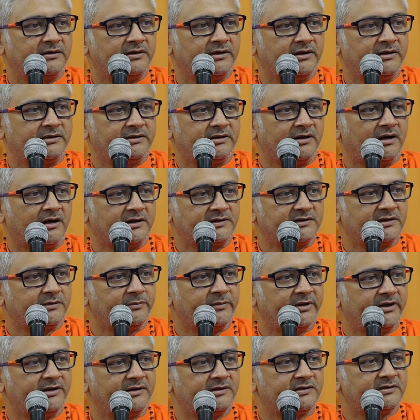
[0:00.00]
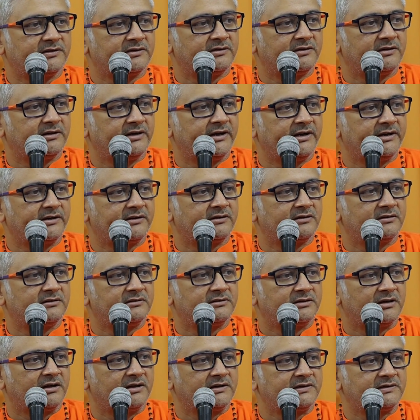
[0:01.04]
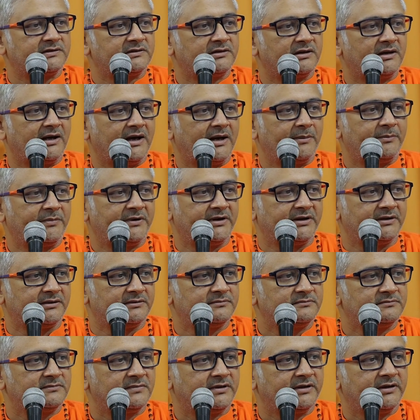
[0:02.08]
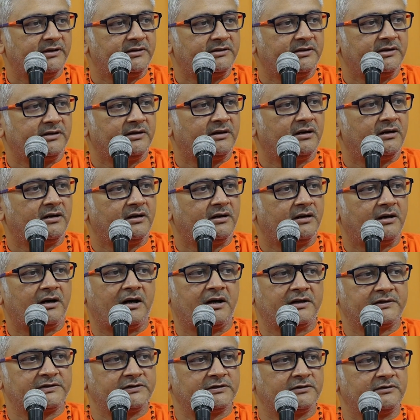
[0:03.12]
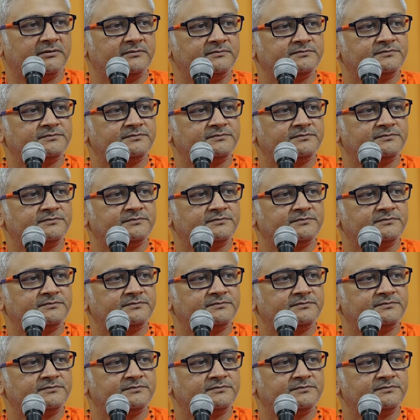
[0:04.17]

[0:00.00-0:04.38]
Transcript: Itihasa means it thus happened. Itihasa.